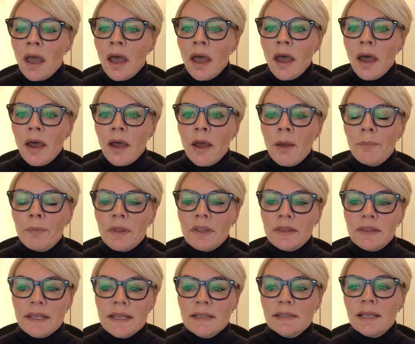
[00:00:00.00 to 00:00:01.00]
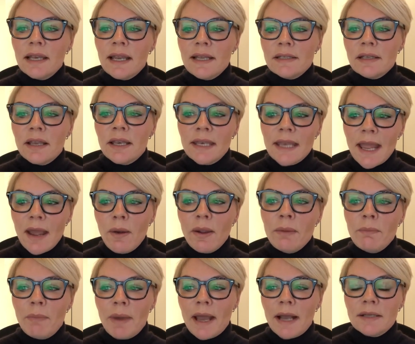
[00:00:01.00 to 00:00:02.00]
Um, these delays are now
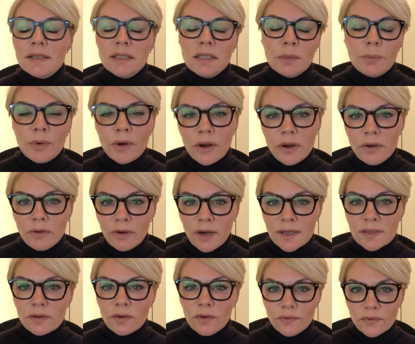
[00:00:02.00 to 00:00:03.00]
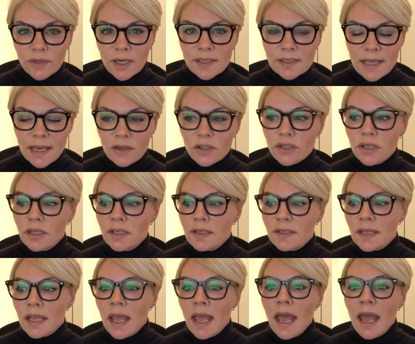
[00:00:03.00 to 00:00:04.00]
impacting the progress of
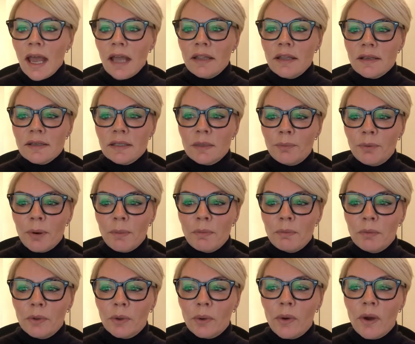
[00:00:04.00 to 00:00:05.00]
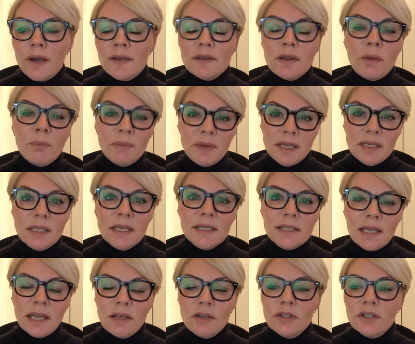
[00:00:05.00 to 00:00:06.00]
transactions, and thus the problem requires immediate
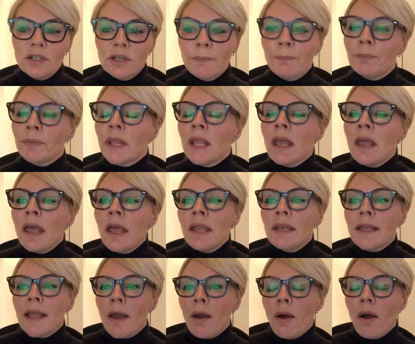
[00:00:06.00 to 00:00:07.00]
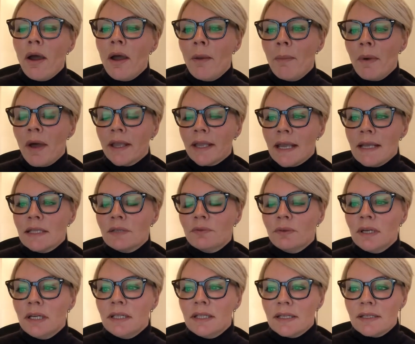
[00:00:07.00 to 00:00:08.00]
attention. Now, um, I guess
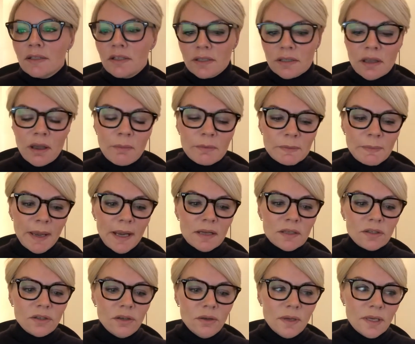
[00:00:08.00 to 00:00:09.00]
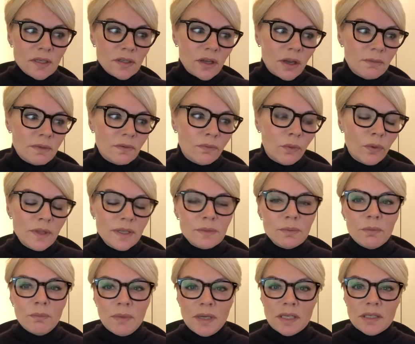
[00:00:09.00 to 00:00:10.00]
really this just comes back to in terms of what
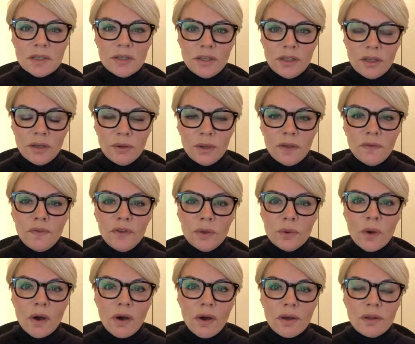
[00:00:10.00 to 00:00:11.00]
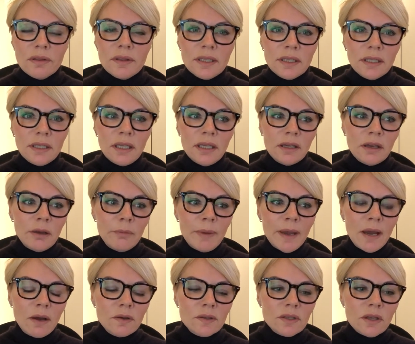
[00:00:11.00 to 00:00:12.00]
this would mean to you. If you are thinking
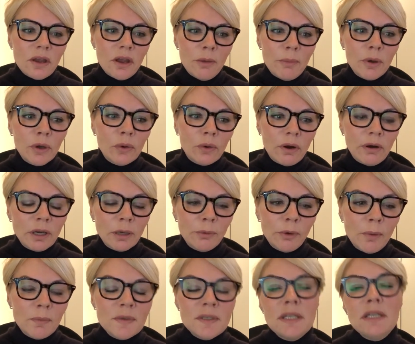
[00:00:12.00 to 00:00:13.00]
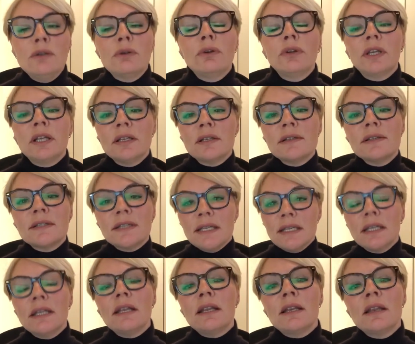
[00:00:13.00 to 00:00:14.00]
about um, acquiring a property, you're looking to
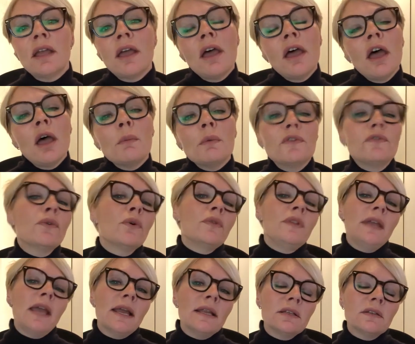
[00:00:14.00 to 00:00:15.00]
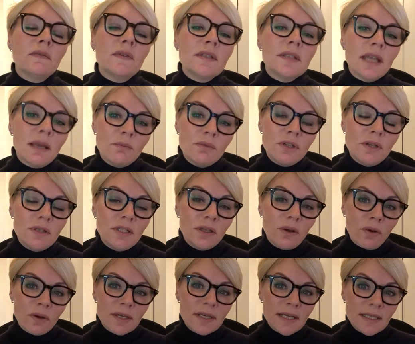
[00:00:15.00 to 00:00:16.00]
sneak in before the end of the stamp
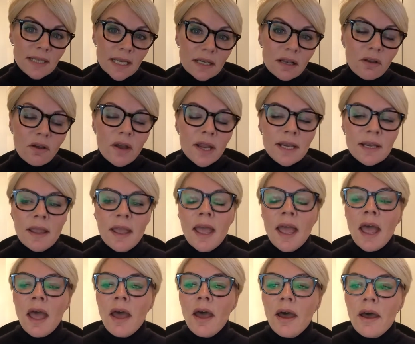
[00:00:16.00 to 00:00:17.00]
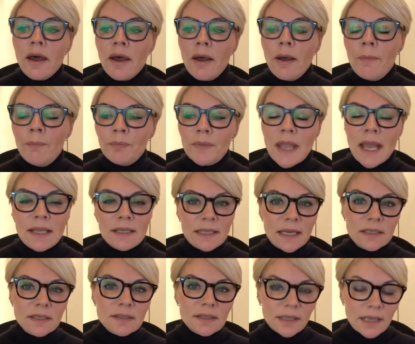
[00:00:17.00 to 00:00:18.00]
duty holiday deadline, um, and
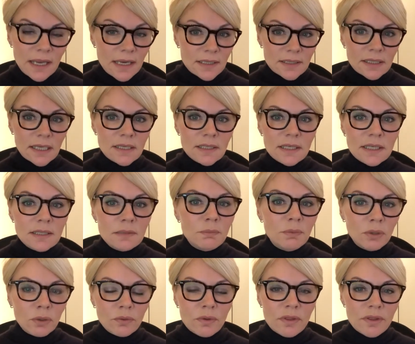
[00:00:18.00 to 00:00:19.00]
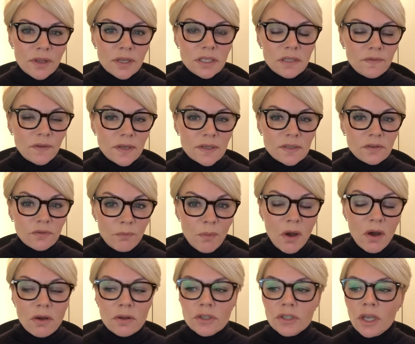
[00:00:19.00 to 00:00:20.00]
that doesn't get extended beyond the 31st of
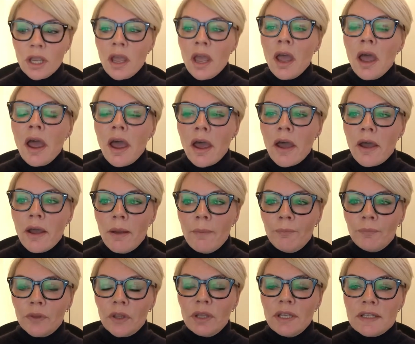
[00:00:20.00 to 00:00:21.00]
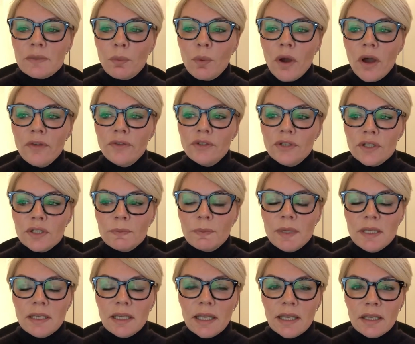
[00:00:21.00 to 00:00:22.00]
March, um, it's worth just
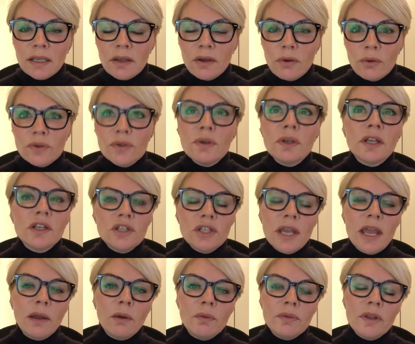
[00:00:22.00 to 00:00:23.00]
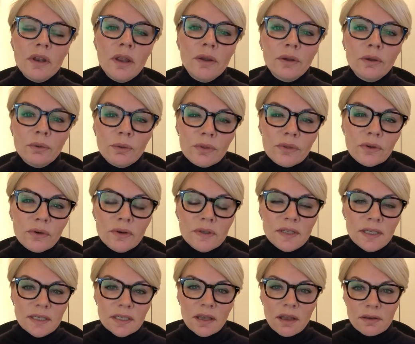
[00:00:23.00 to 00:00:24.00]
speaking or doing a check with the local
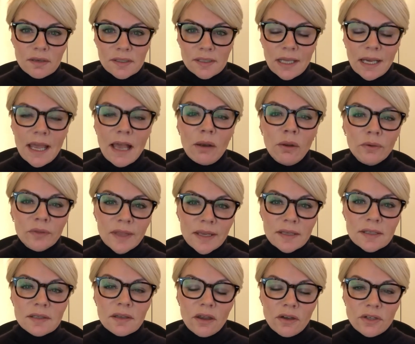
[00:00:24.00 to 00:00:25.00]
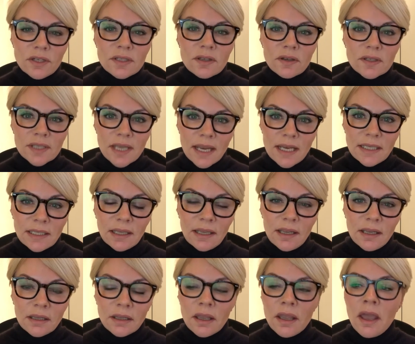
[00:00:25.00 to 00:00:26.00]
authority to understand how long their searches are
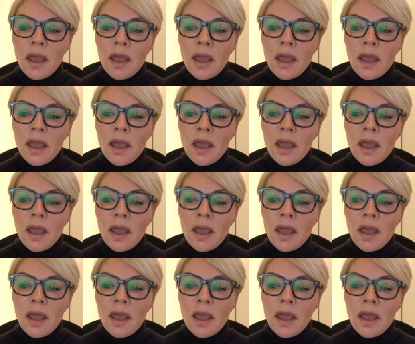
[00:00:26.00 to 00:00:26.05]
taking,